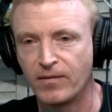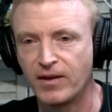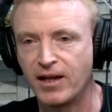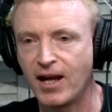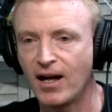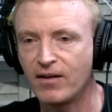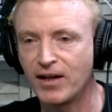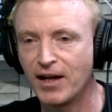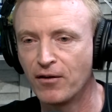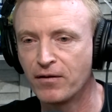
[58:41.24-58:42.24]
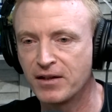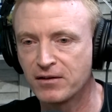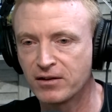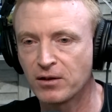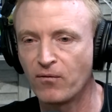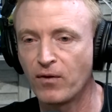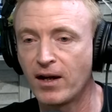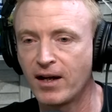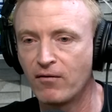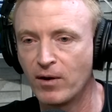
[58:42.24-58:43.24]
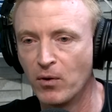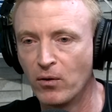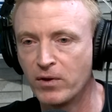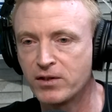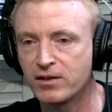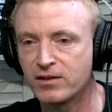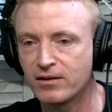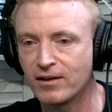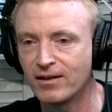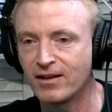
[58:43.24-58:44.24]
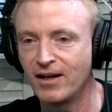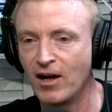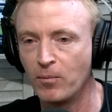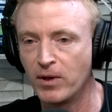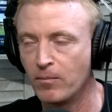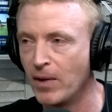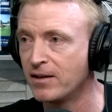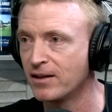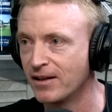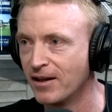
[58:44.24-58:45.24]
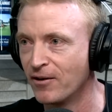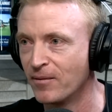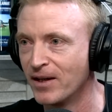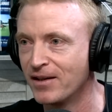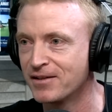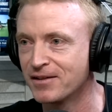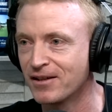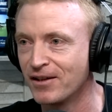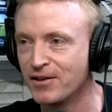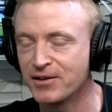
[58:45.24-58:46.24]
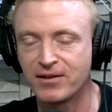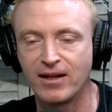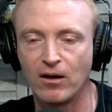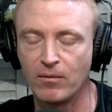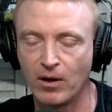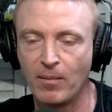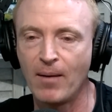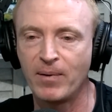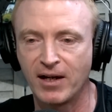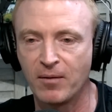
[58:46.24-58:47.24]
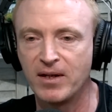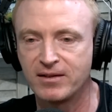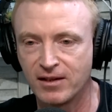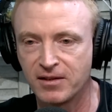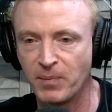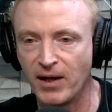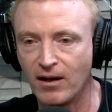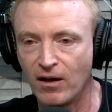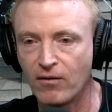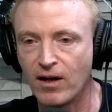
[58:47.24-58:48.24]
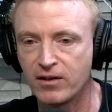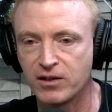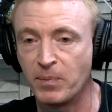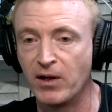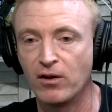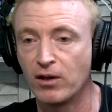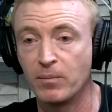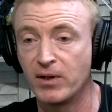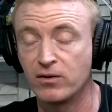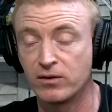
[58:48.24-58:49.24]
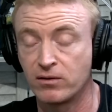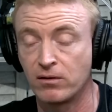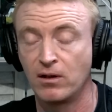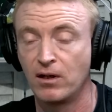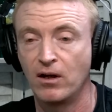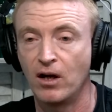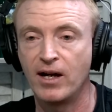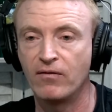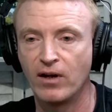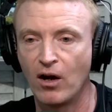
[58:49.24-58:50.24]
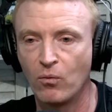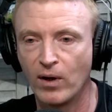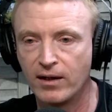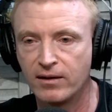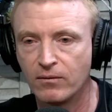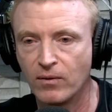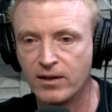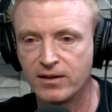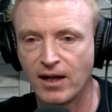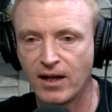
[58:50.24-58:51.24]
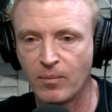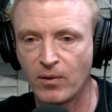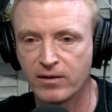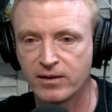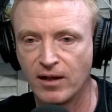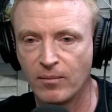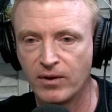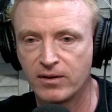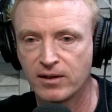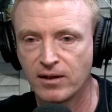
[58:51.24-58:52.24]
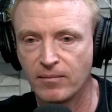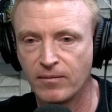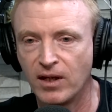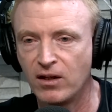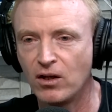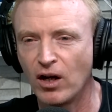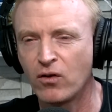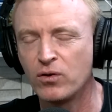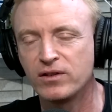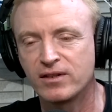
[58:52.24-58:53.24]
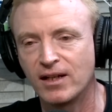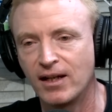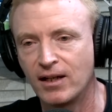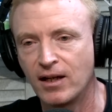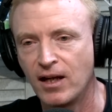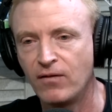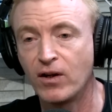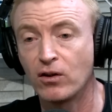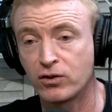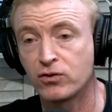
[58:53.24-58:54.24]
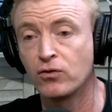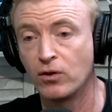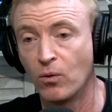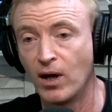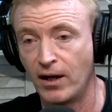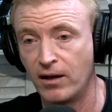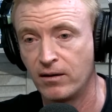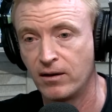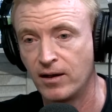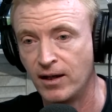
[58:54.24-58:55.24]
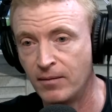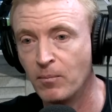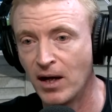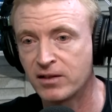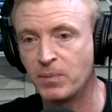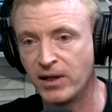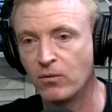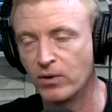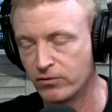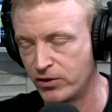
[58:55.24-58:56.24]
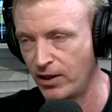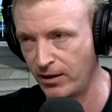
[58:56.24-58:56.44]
you can't even get on things like Top Flucket anymore, which is you could help you mentally. You know what I mean? Because it's so you just think, oh, I'm happy to commit to this bet. I'd rather just bet early because I never know when to take a price now. But I couldn't see it. If it got to 2-1, it must be in a wheelchair.